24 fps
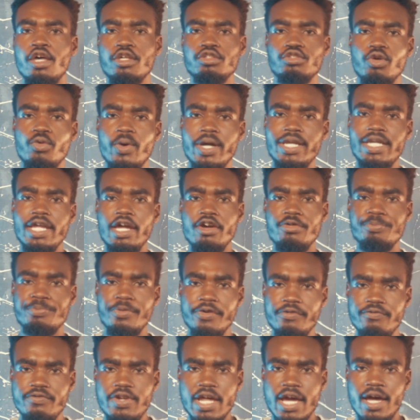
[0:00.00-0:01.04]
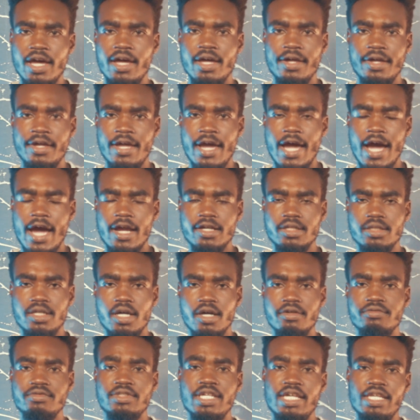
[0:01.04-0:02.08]
So when they removed the
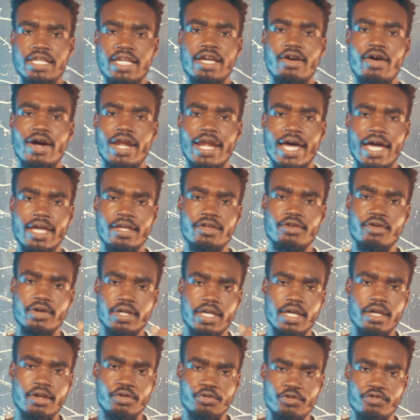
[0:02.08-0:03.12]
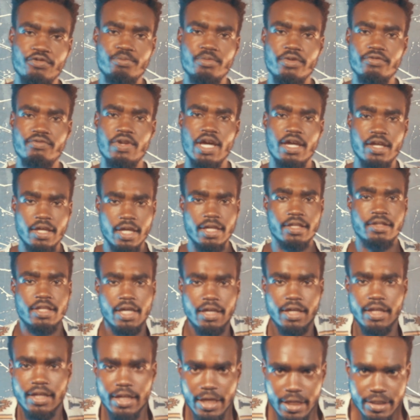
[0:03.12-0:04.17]
handcuffs, then they were like, okay, we've moved
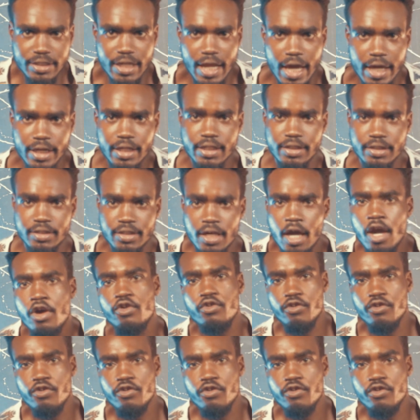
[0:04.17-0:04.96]
it's like this.